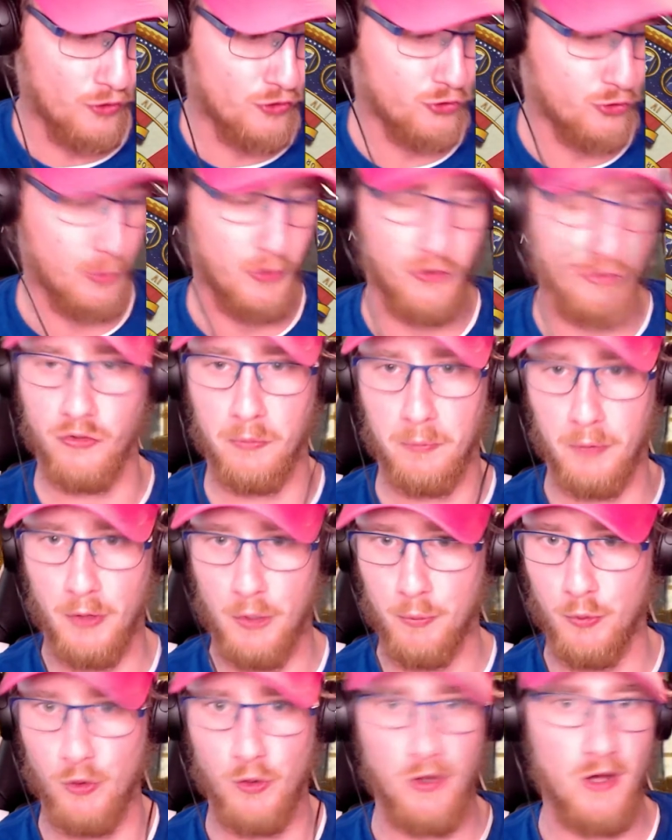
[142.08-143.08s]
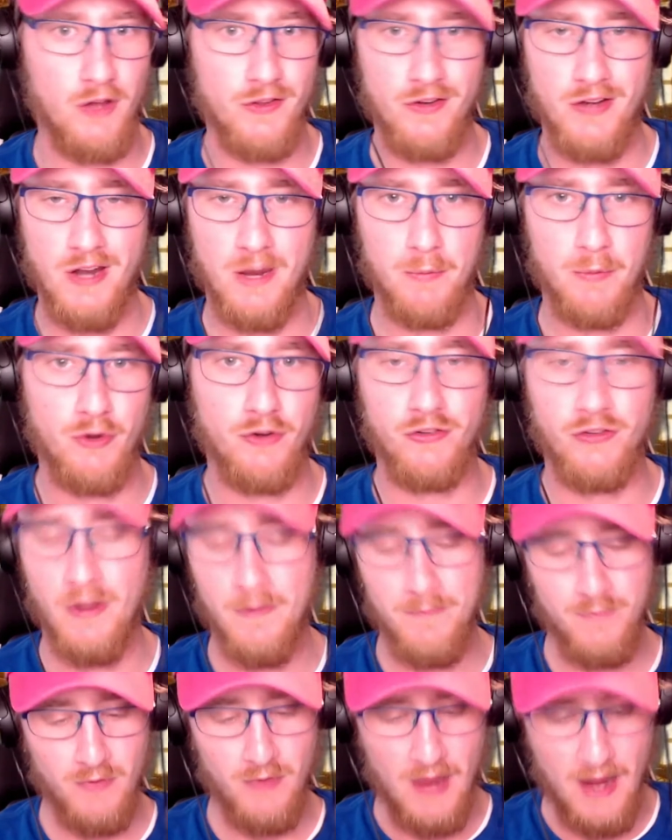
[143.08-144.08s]
with some purple on the numbers,
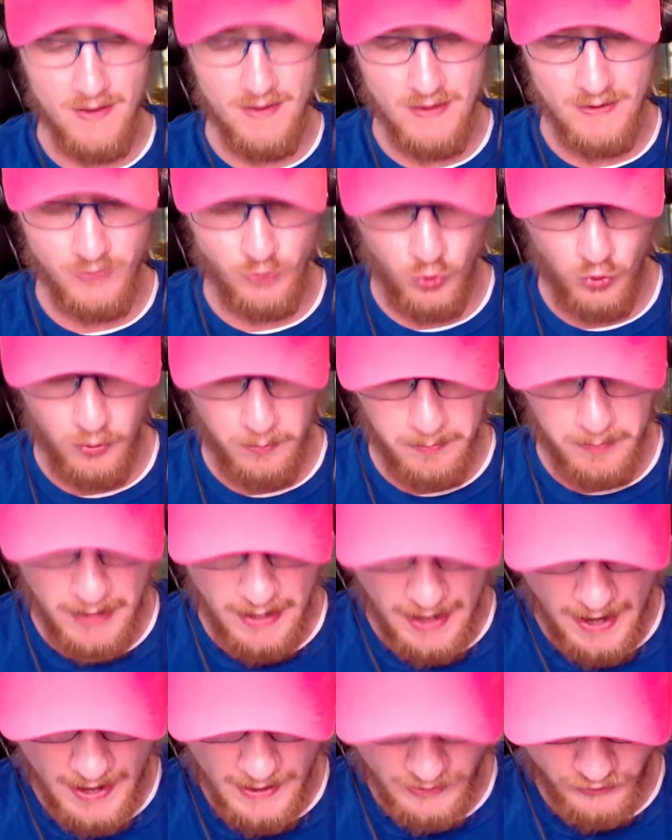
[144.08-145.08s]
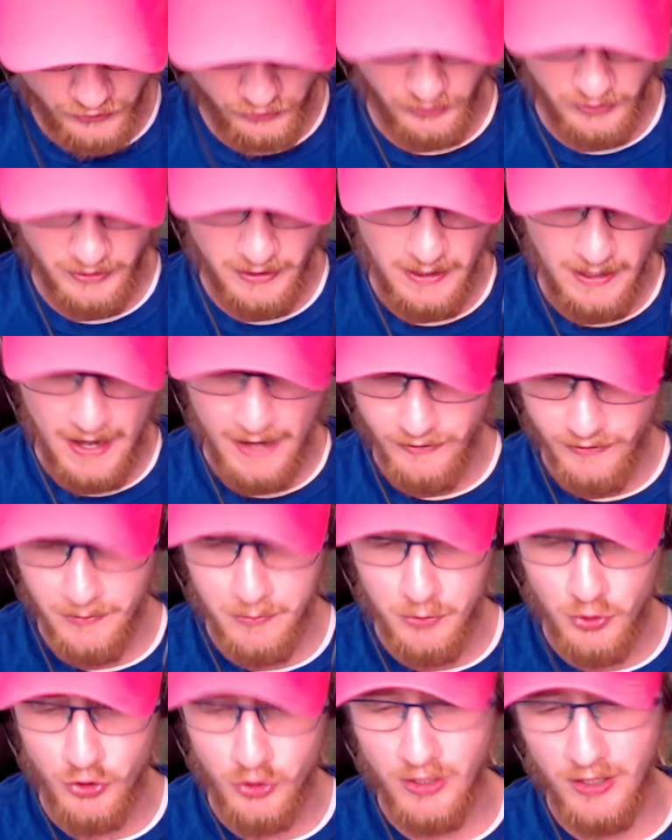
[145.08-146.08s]
and that's cool, but actually as I'm
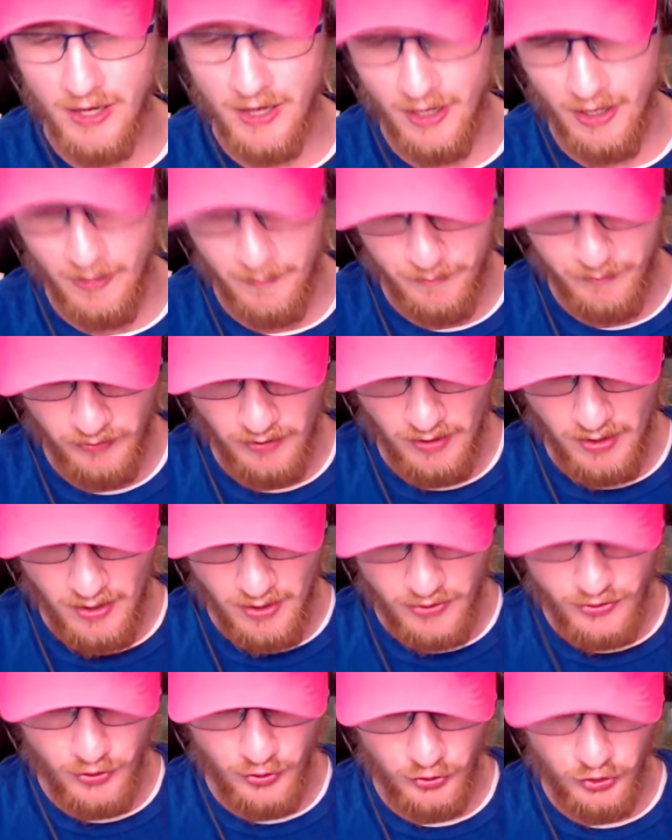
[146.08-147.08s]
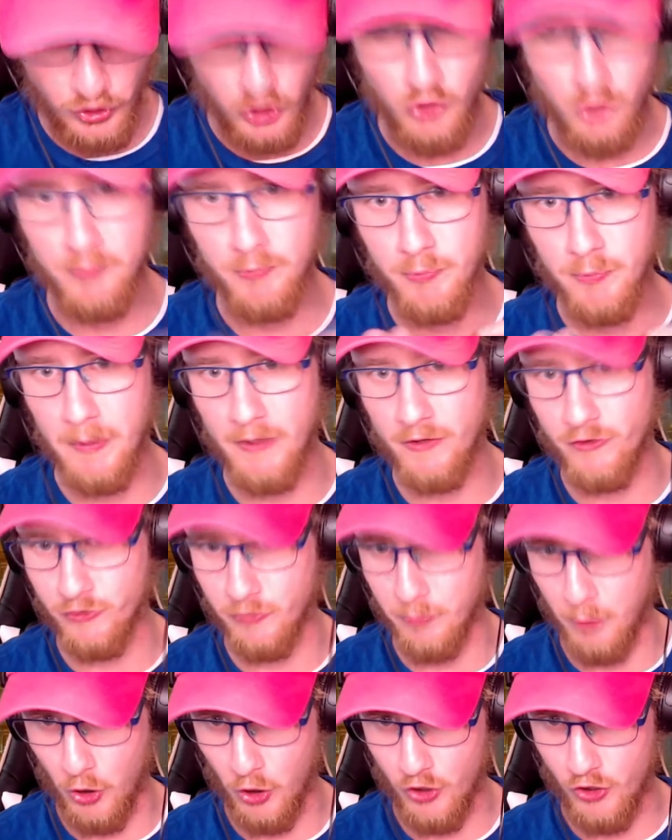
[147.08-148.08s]
looking at them, they're a little bit
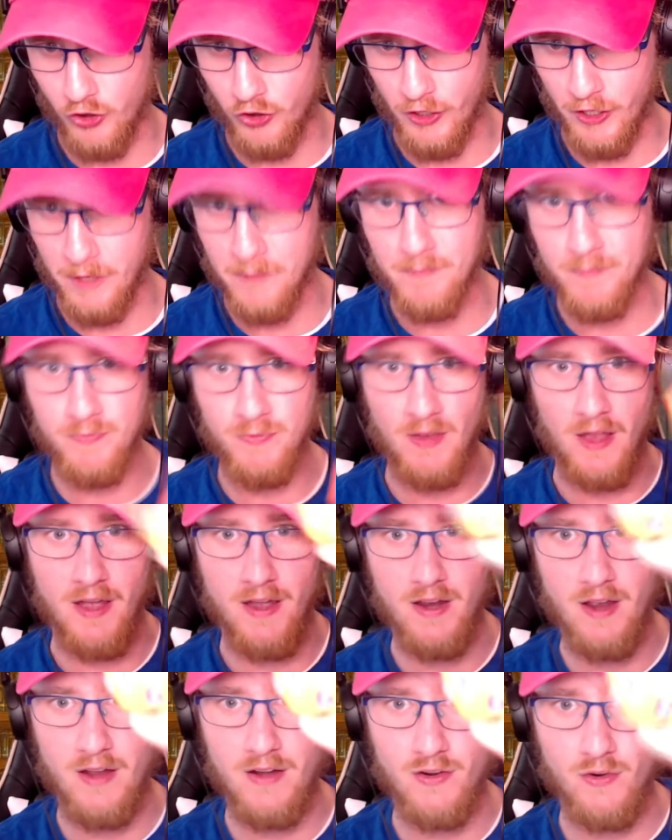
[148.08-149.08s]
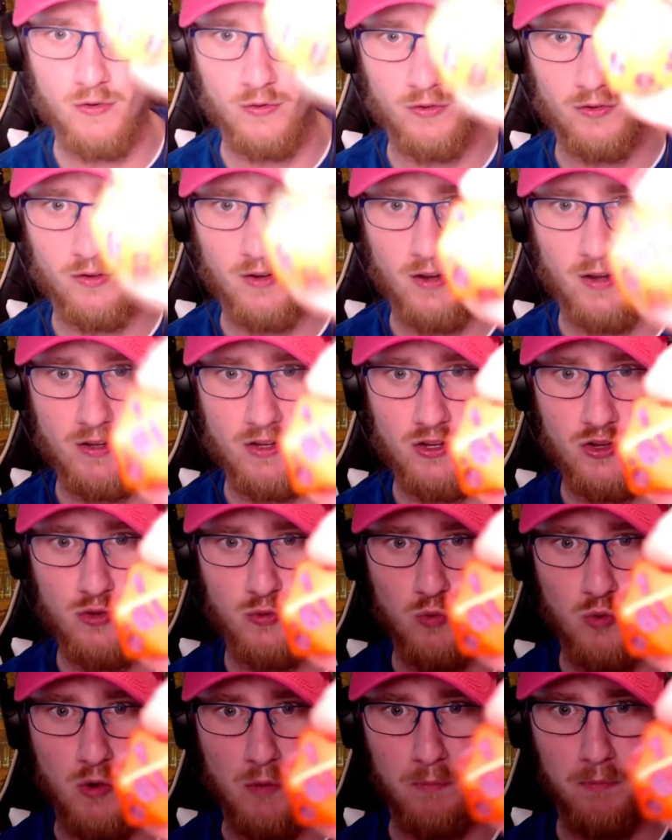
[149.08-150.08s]
sparkly. You
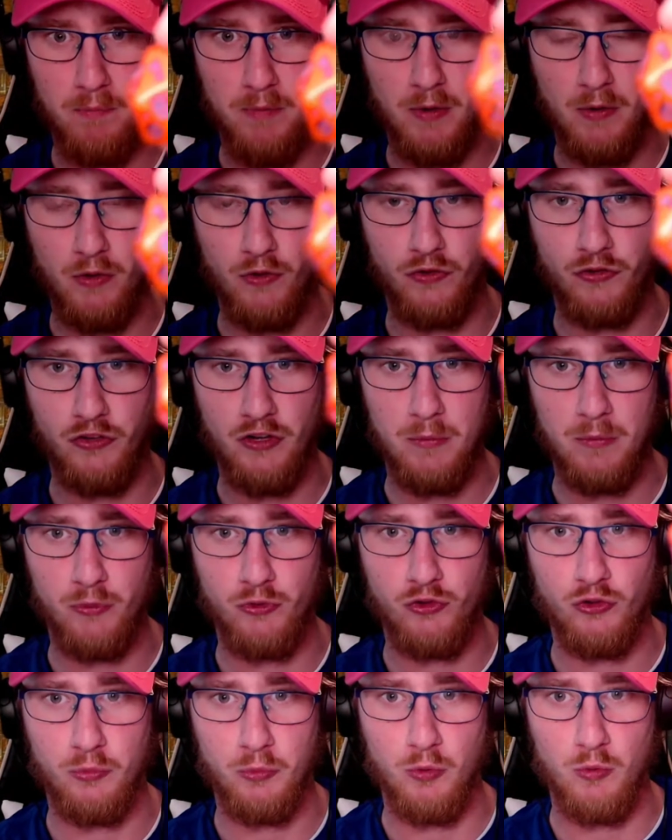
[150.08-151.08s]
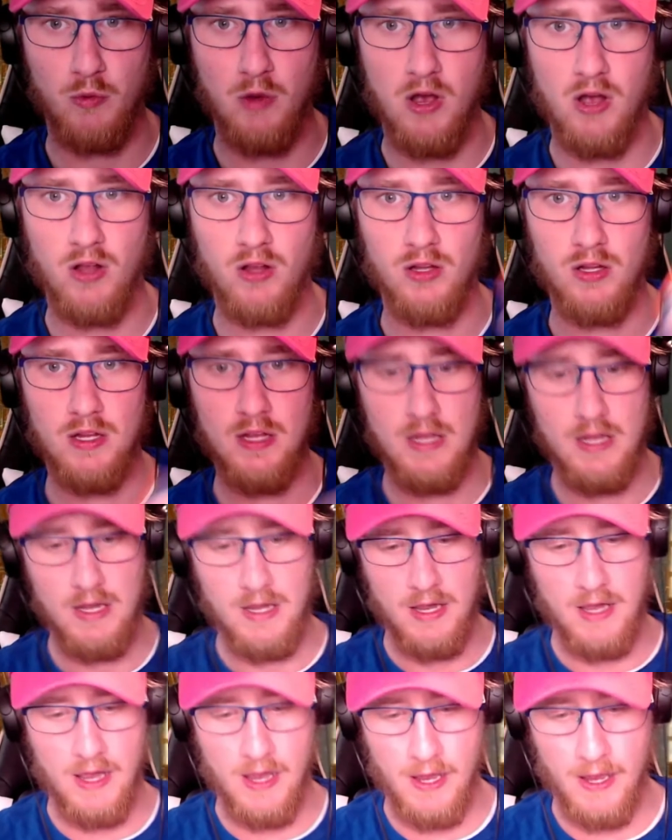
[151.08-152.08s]
won't be able to see them super well,
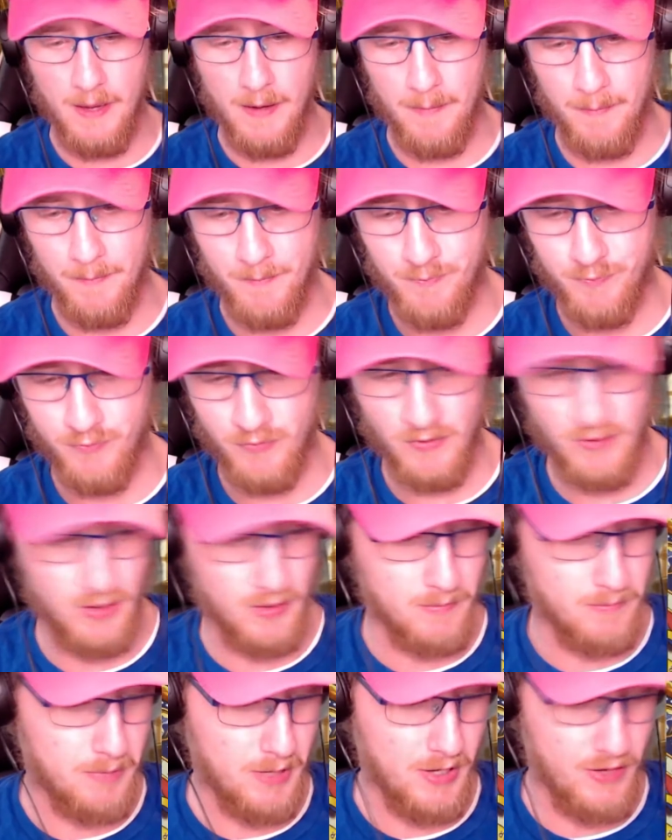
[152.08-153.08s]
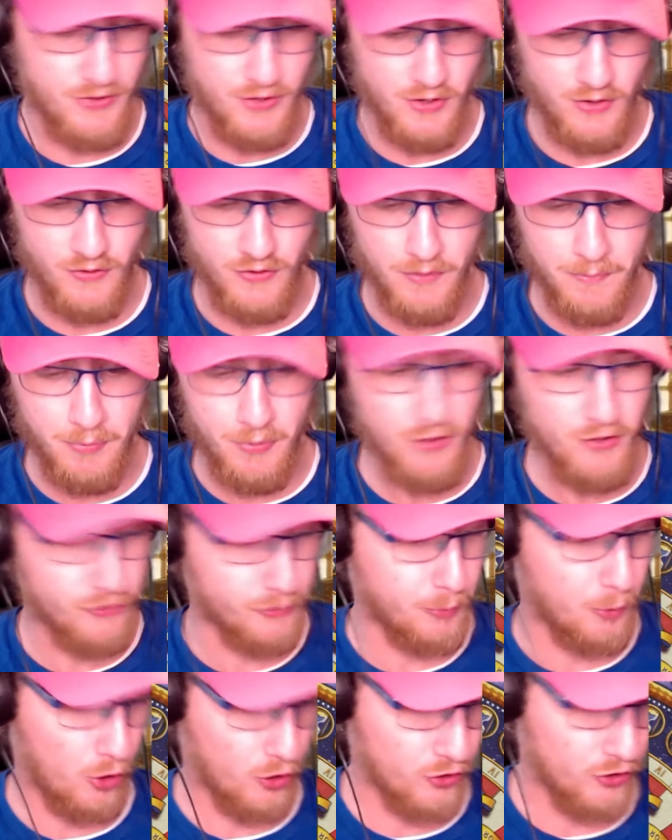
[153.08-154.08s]
but they're pretty
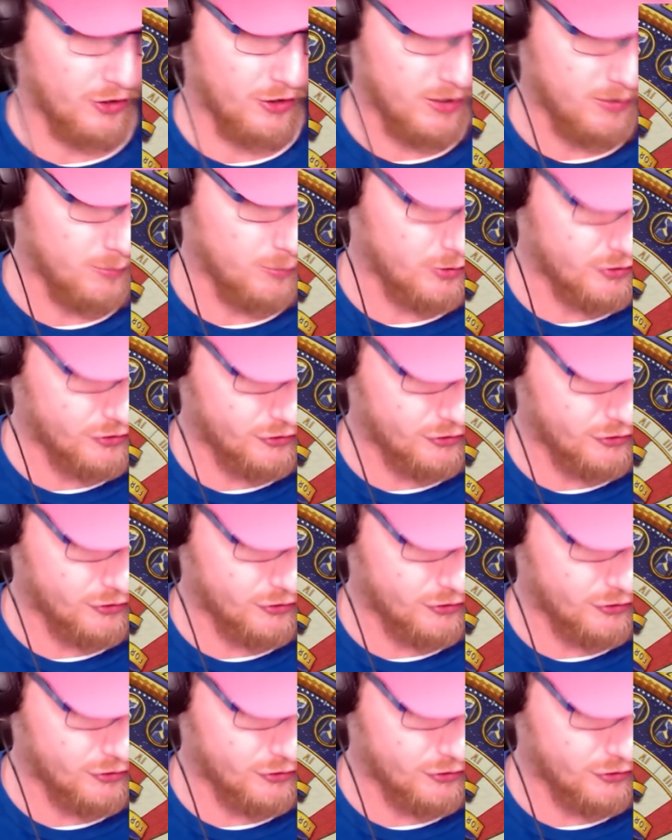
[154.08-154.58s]
sparkly, which is